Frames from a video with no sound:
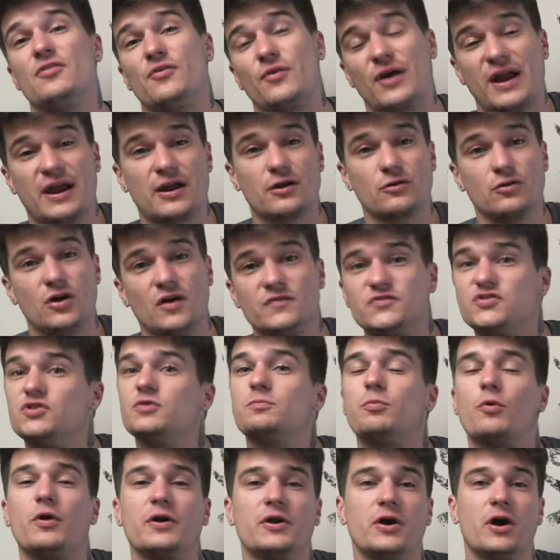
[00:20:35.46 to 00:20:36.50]
their Airloft
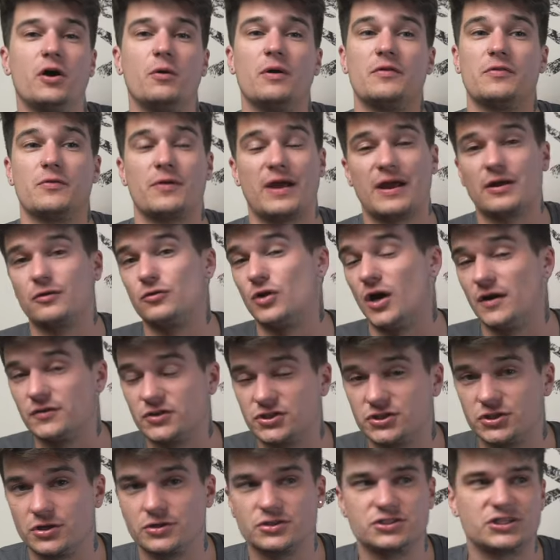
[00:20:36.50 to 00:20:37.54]
2.0 and their Airloft
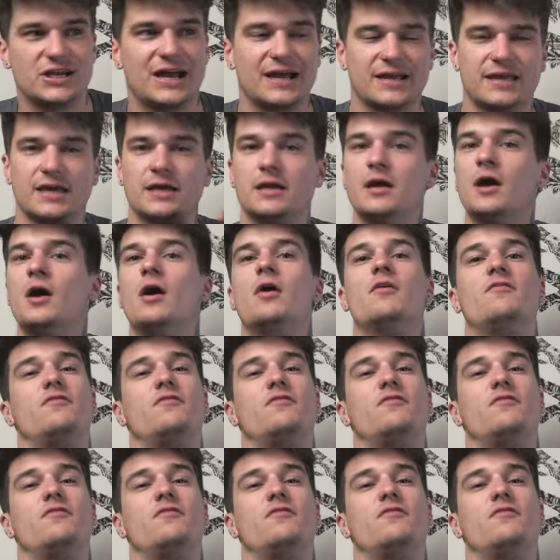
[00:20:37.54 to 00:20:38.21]
shirt jacket.